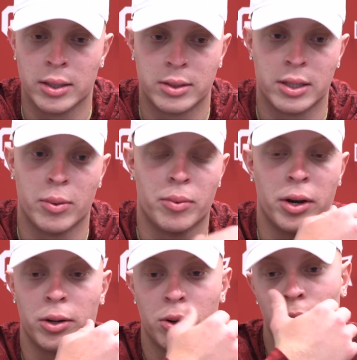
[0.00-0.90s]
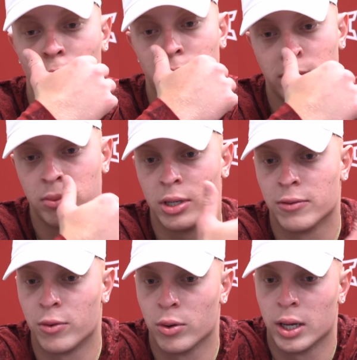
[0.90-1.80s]
Instead, we ran a curl.
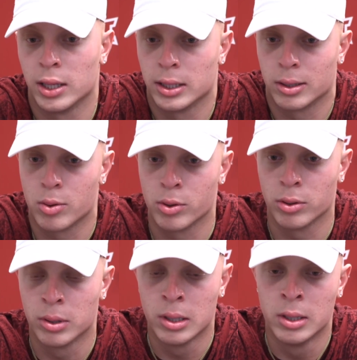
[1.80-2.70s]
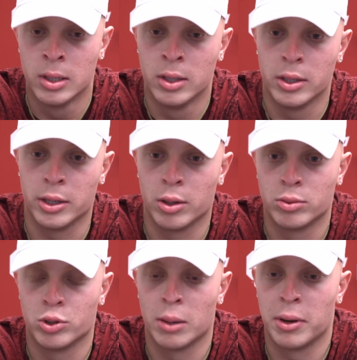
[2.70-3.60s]
Therefore, that let the corner, you know,
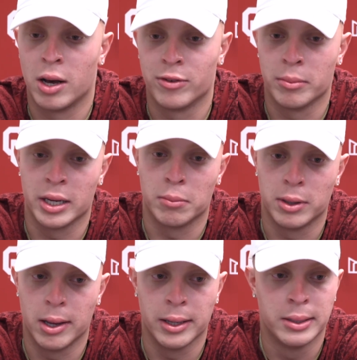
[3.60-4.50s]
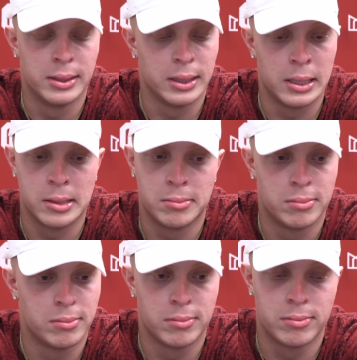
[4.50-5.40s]
drop off and make a play.
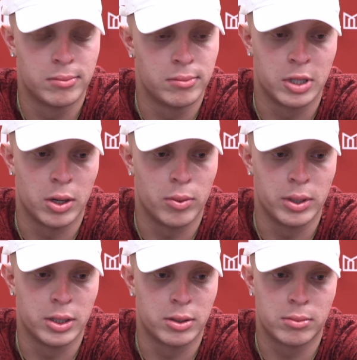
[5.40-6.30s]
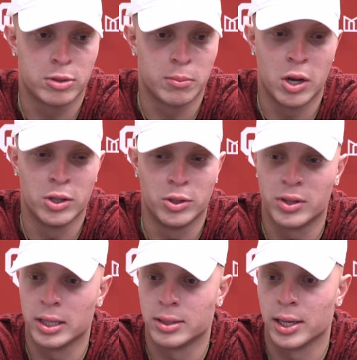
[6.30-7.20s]
You know, we just small little
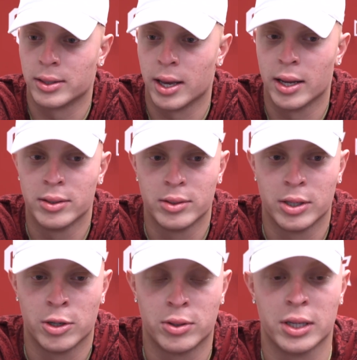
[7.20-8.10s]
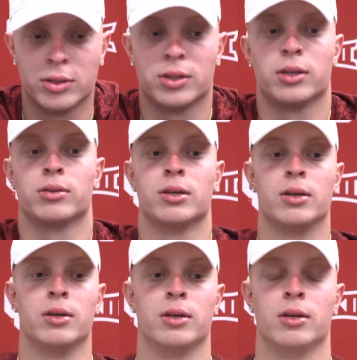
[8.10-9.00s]
things like that, you know, things that
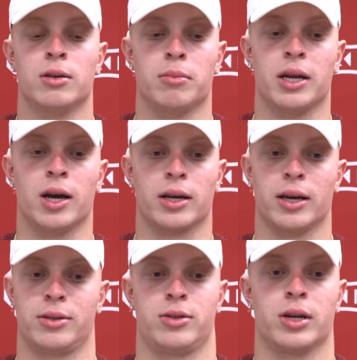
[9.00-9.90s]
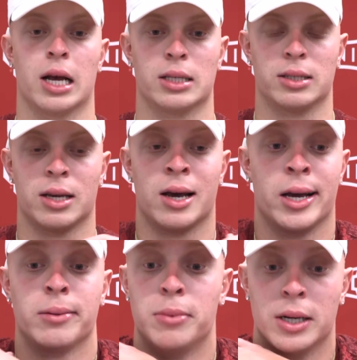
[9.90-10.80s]
may not catch your guys'
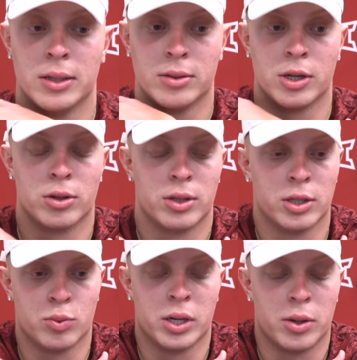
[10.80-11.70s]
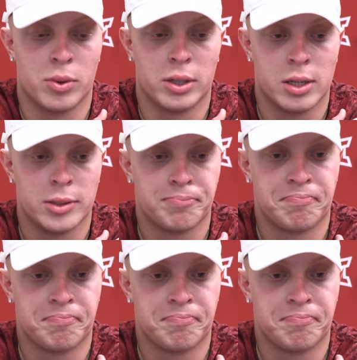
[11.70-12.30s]
eye, but, you know, things we need to work on.